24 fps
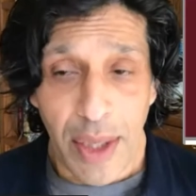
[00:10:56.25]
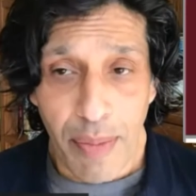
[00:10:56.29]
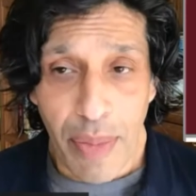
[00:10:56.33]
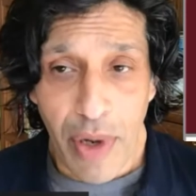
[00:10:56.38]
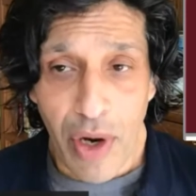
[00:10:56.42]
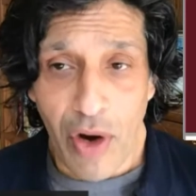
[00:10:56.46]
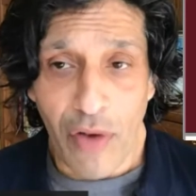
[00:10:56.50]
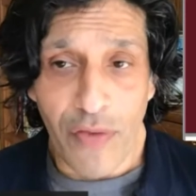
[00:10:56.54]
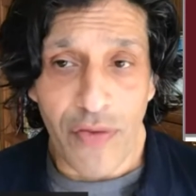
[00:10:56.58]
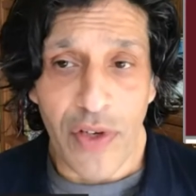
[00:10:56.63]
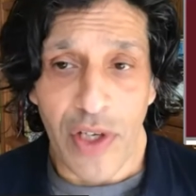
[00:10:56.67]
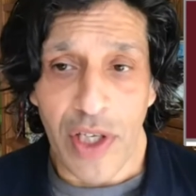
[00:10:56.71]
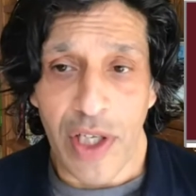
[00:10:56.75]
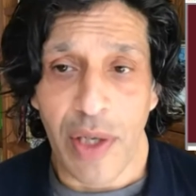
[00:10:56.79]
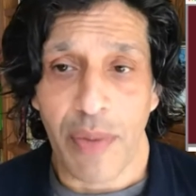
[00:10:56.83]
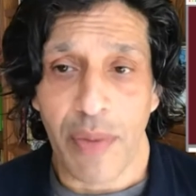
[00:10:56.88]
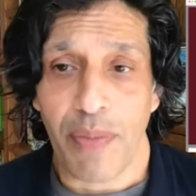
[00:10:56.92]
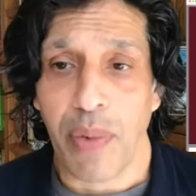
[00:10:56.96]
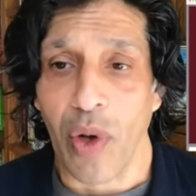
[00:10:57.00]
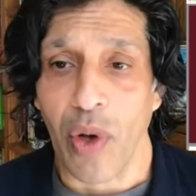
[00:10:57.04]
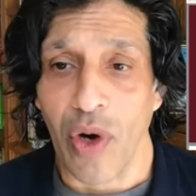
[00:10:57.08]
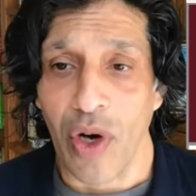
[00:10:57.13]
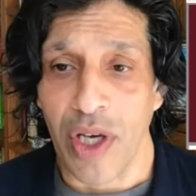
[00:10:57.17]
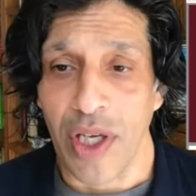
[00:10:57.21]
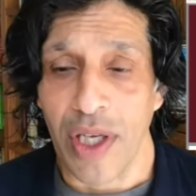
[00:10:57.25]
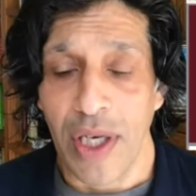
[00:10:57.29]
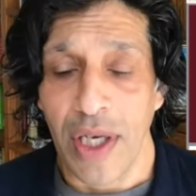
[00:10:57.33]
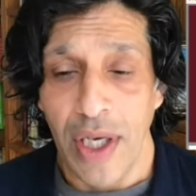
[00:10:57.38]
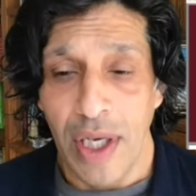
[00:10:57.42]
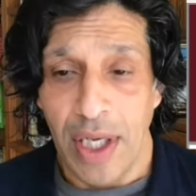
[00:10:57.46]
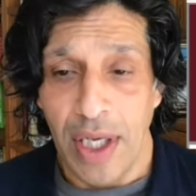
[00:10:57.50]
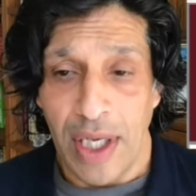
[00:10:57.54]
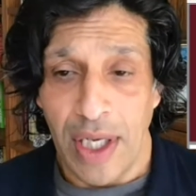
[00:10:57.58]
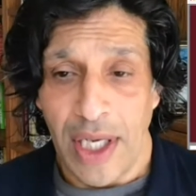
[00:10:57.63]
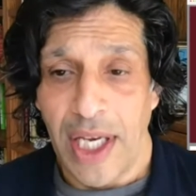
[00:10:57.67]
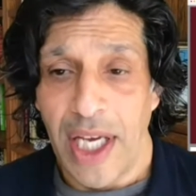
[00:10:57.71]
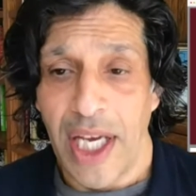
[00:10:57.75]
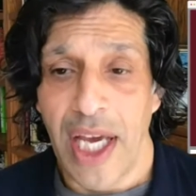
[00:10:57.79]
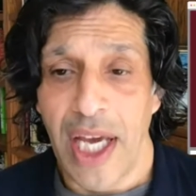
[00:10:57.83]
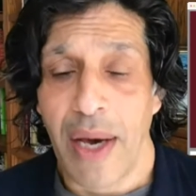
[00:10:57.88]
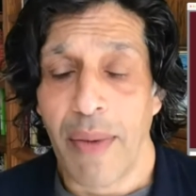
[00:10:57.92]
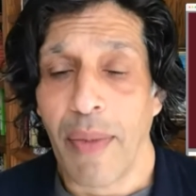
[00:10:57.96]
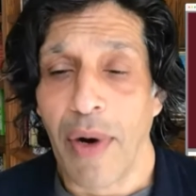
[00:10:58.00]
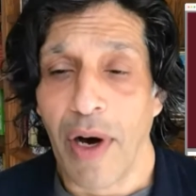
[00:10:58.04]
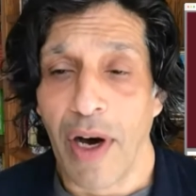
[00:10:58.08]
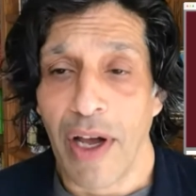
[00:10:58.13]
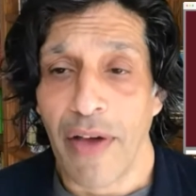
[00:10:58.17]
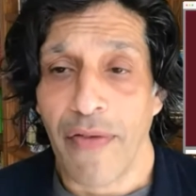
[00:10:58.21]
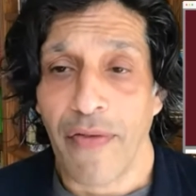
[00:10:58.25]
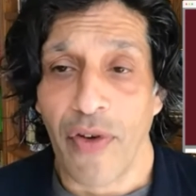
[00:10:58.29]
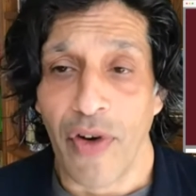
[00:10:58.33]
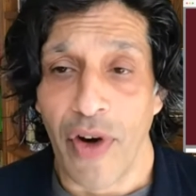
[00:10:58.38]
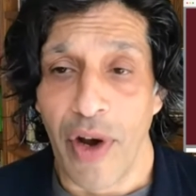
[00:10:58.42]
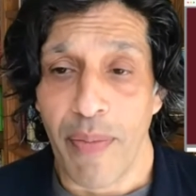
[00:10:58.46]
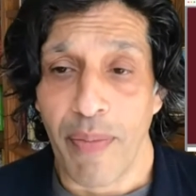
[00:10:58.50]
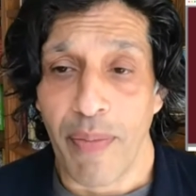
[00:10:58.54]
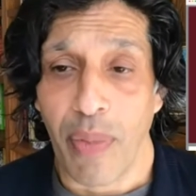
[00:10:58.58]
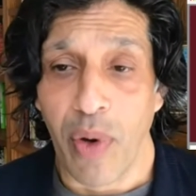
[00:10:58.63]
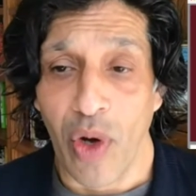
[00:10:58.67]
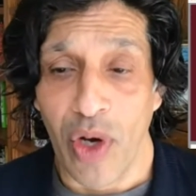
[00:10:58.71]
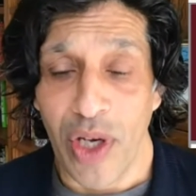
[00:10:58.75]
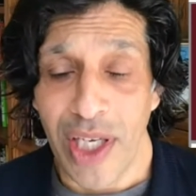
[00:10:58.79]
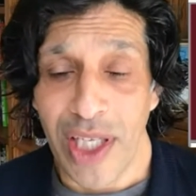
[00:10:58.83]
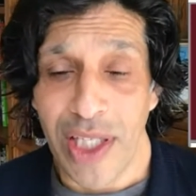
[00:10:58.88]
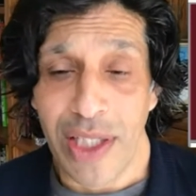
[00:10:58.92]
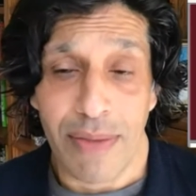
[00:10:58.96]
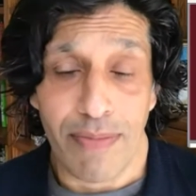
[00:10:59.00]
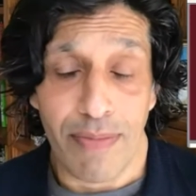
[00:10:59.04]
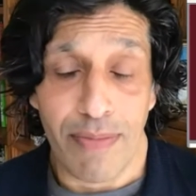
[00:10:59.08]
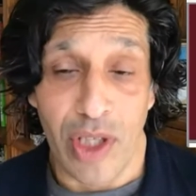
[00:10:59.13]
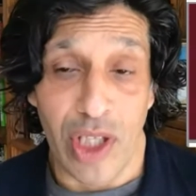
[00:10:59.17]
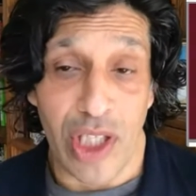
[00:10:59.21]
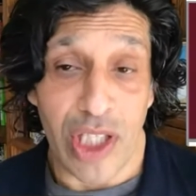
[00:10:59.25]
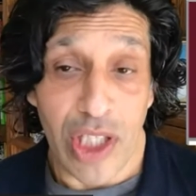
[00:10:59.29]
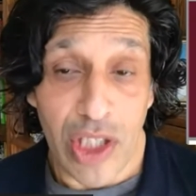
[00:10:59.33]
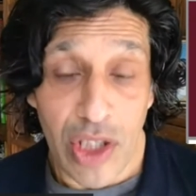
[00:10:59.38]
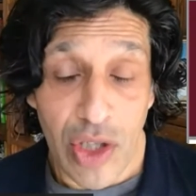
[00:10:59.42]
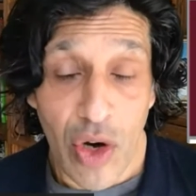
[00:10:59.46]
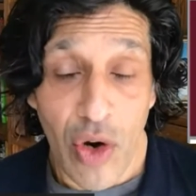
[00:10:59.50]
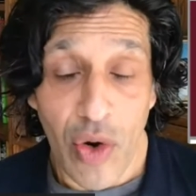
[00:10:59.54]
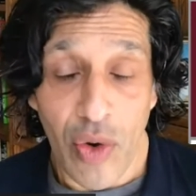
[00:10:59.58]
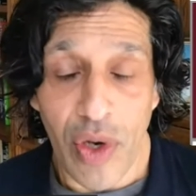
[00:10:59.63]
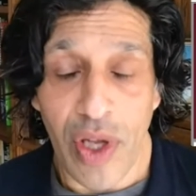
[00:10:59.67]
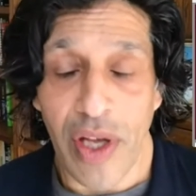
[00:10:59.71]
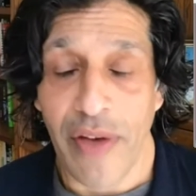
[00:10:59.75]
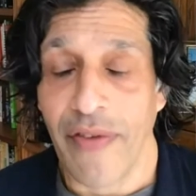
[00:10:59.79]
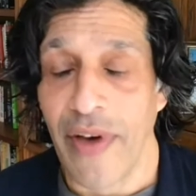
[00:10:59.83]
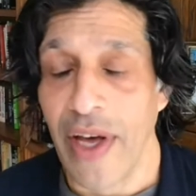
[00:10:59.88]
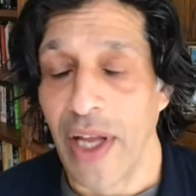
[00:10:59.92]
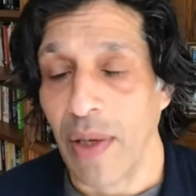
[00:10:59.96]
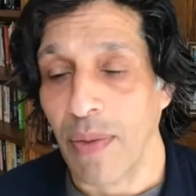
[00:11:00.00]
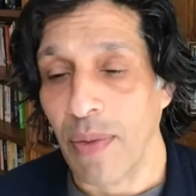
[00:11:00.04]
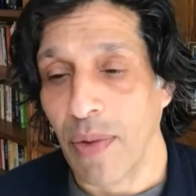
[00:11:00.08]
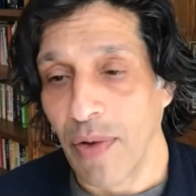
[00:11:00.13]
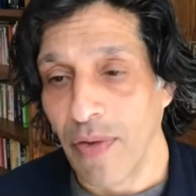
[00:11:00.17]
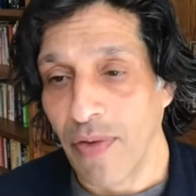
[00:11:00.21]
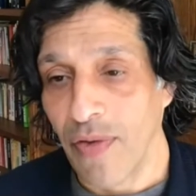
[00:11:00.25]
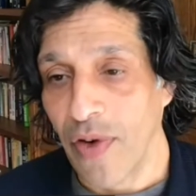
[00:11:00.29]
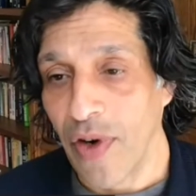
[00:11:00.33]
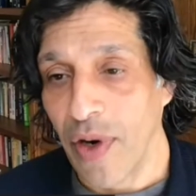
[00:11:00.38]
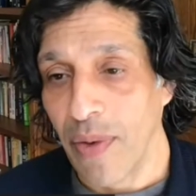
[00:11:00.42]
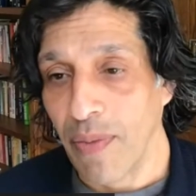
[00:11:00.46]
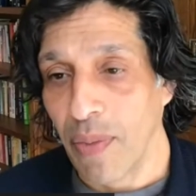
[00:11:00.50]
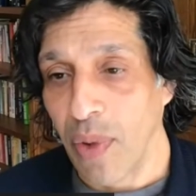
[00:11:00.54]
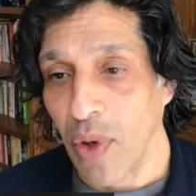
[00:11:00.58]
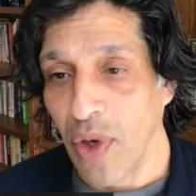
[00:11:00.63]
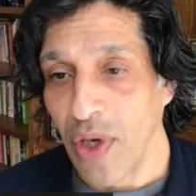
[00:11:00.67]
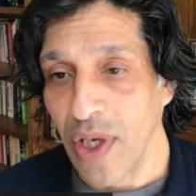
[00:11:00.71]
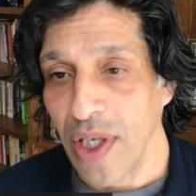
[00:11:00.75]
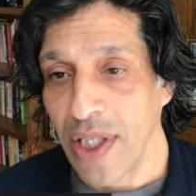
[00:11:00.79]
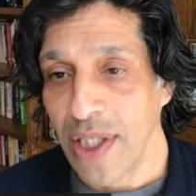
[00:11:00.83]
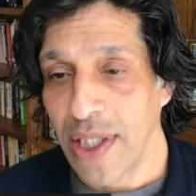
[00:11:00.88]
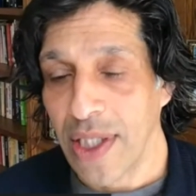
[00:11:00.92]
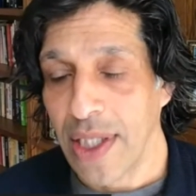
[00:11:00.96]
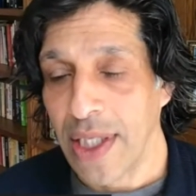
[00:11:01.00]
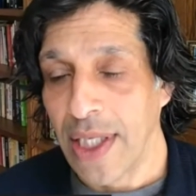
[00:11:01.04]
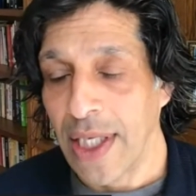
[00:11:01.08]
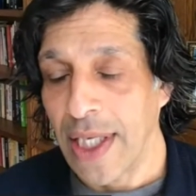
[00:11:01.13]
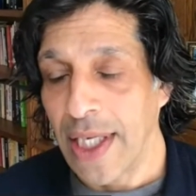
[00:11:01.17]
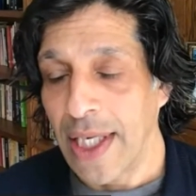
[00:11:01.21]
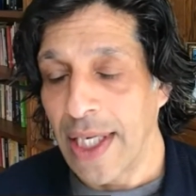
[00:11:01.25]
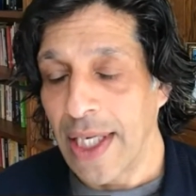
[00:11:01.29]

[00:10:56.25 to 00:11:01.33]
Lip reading: but often deployed EMI for employees because it's only available for employees,